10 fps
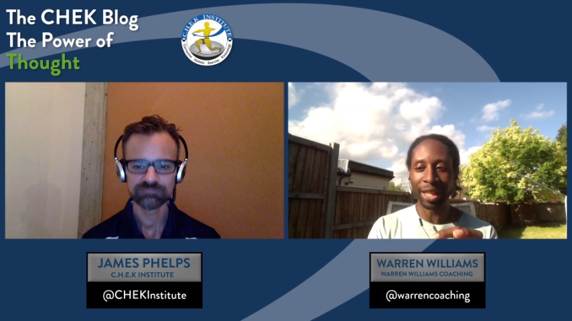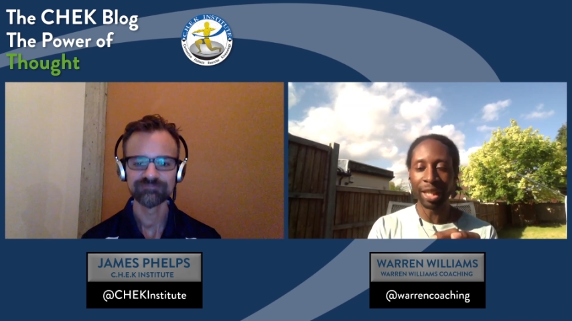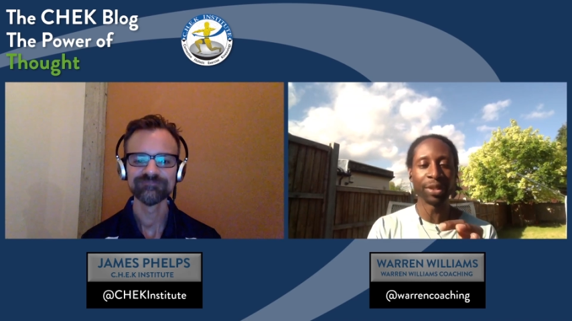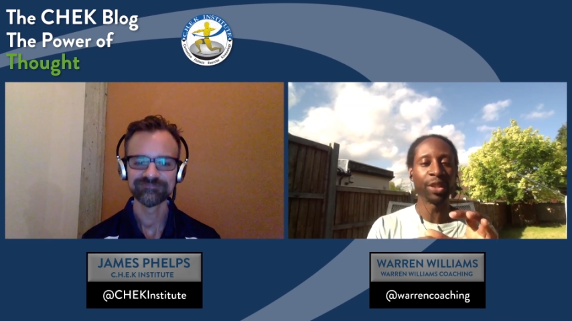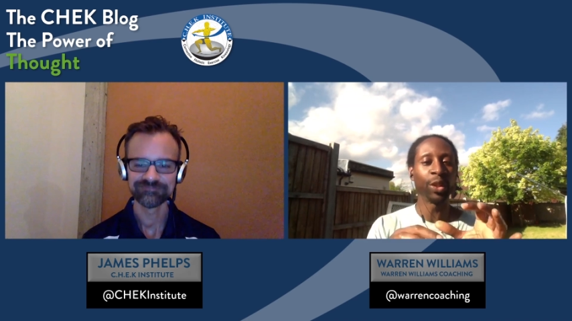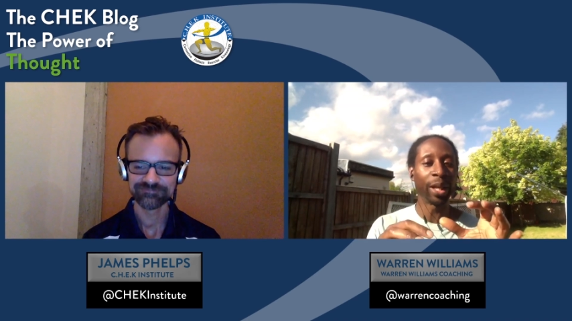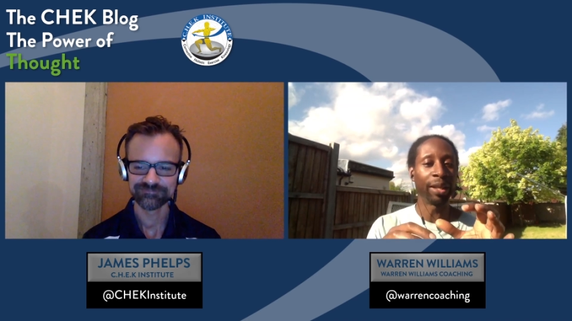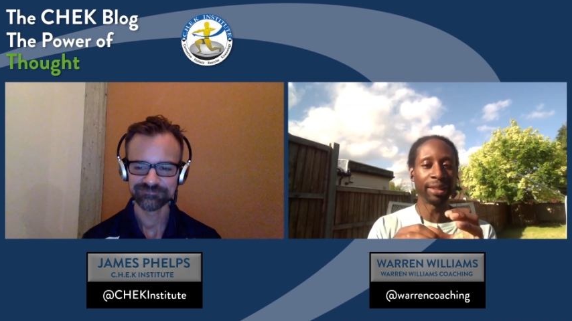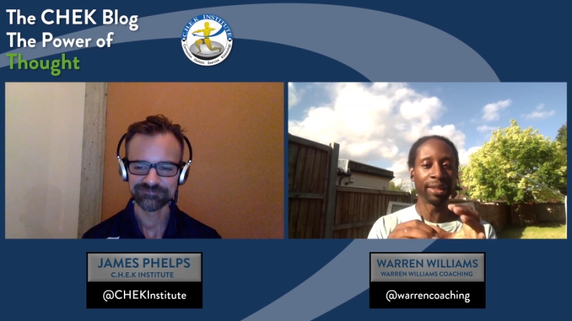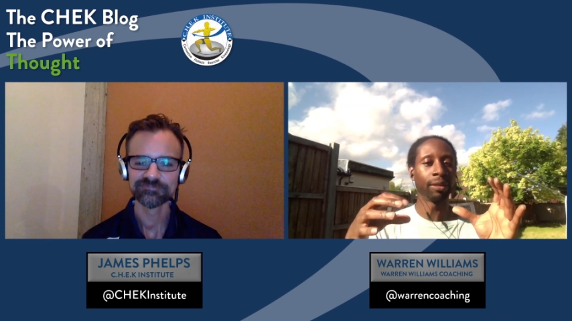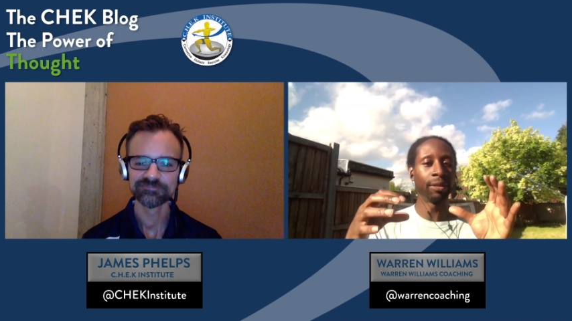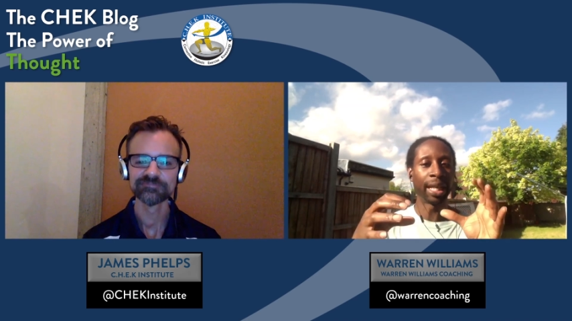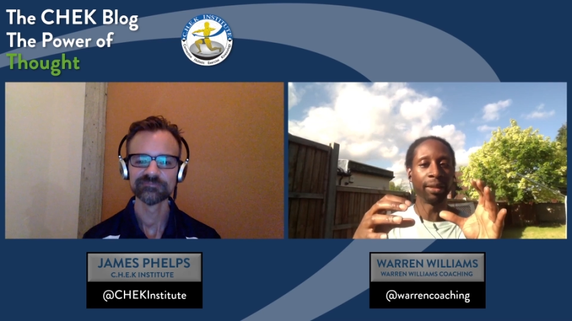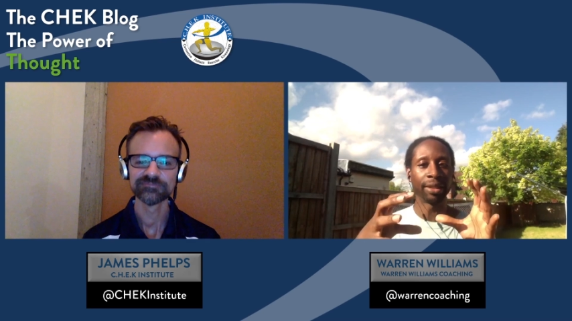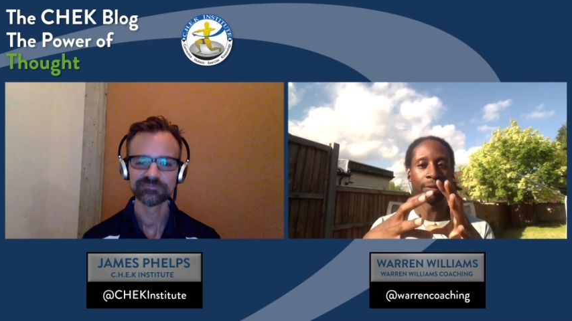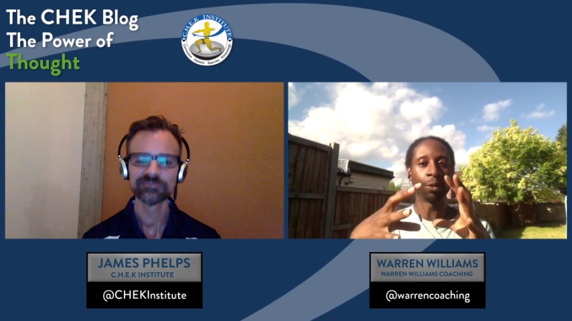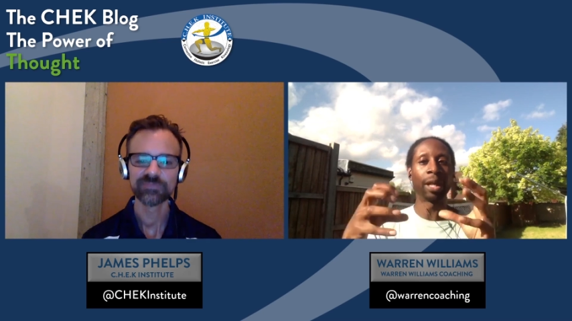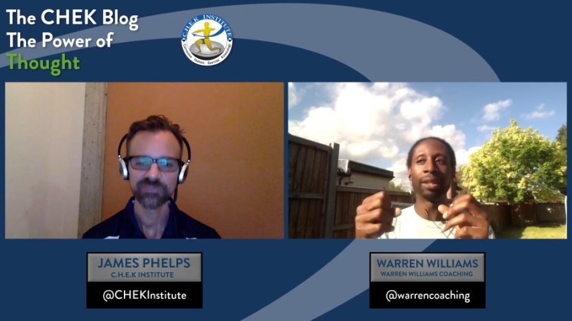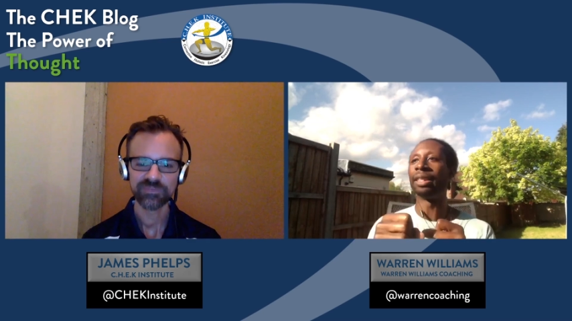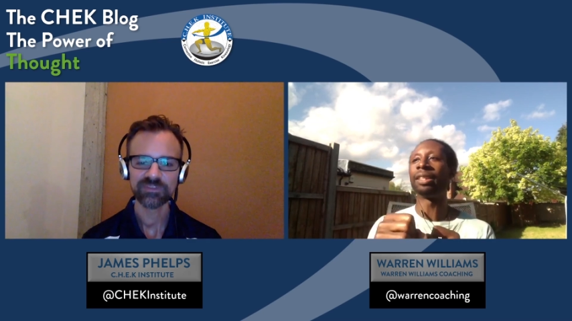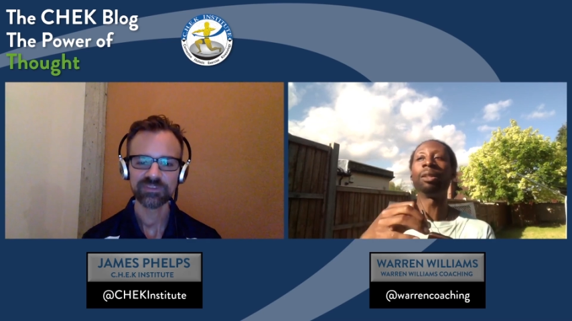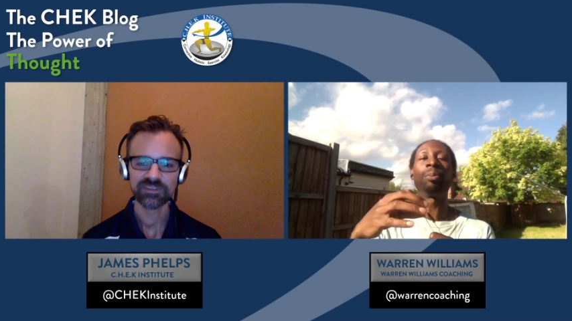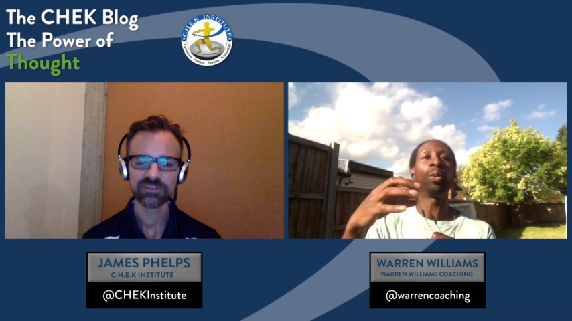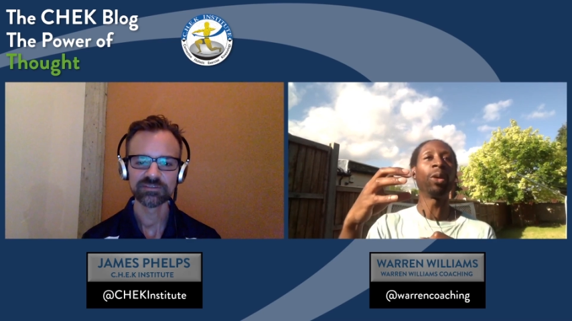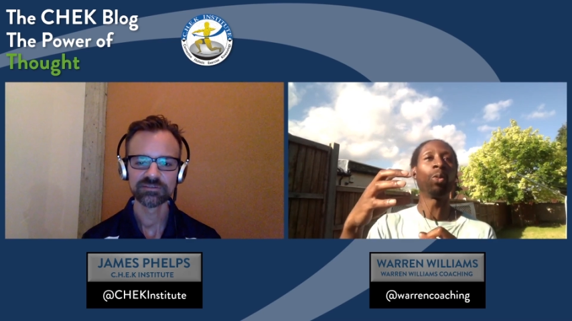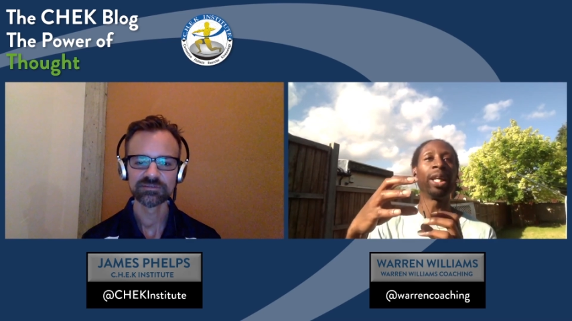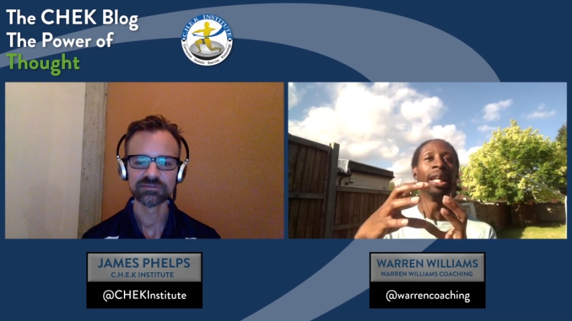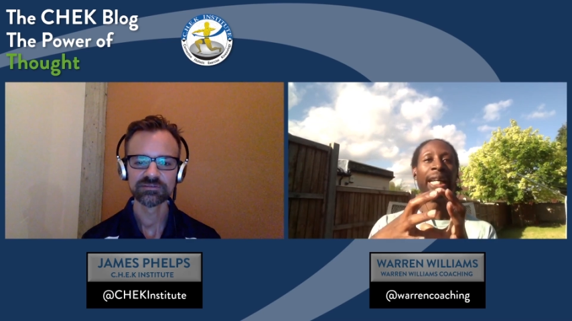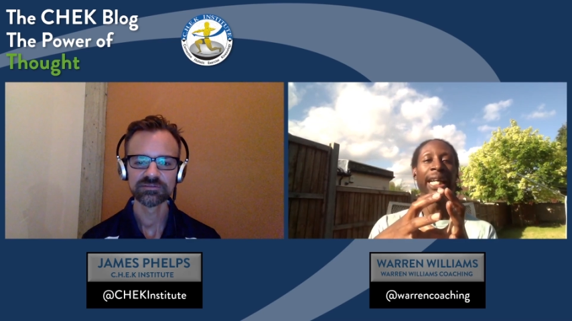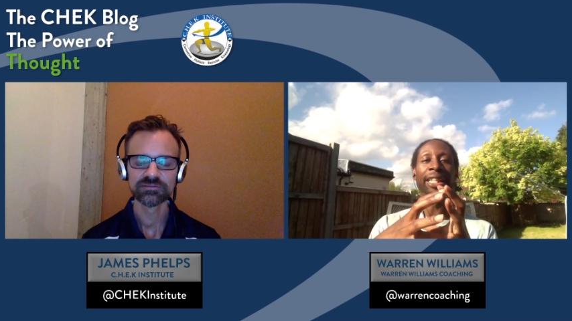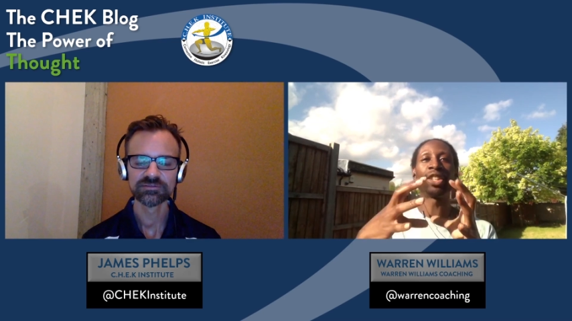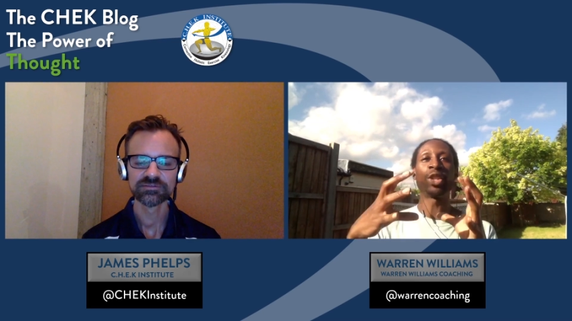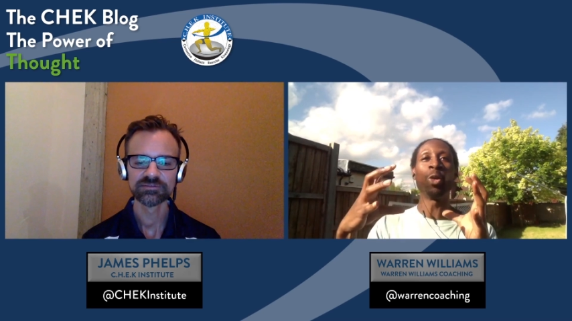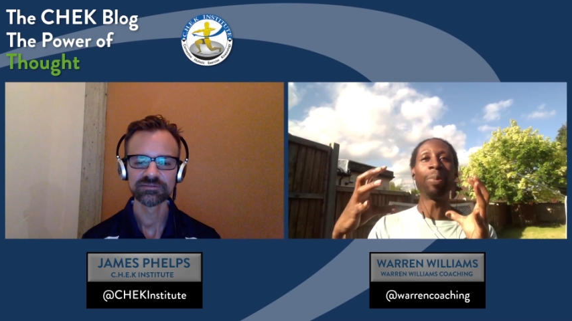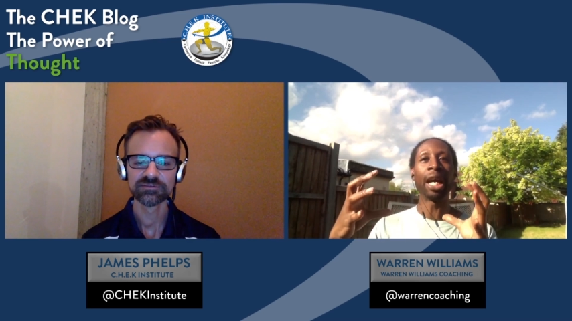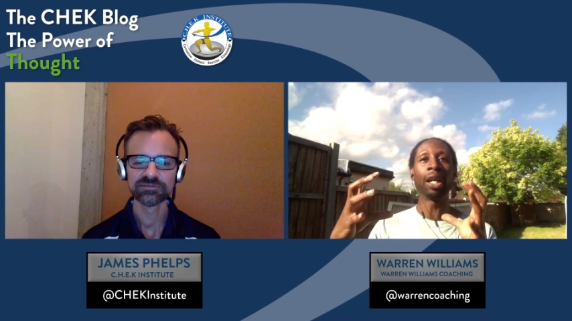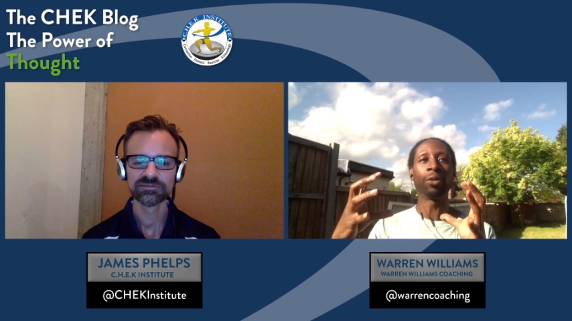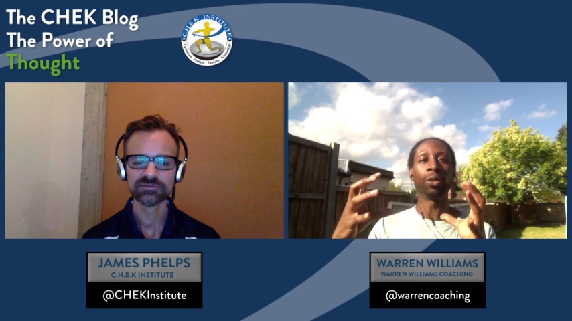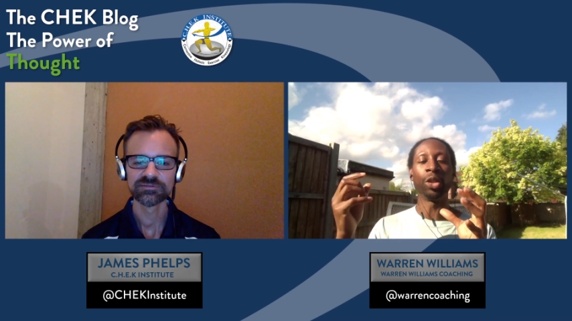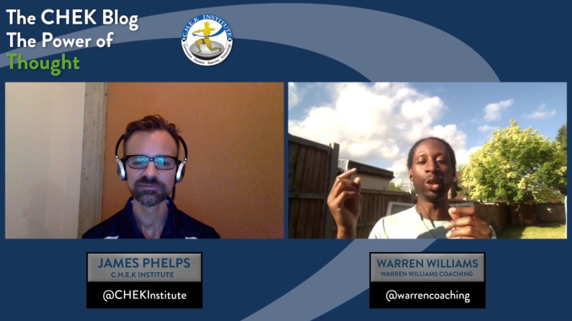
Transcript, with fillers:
Speaker 1: It becomes two ounces, three ounces, four ounces, and to the point where it's so powerful,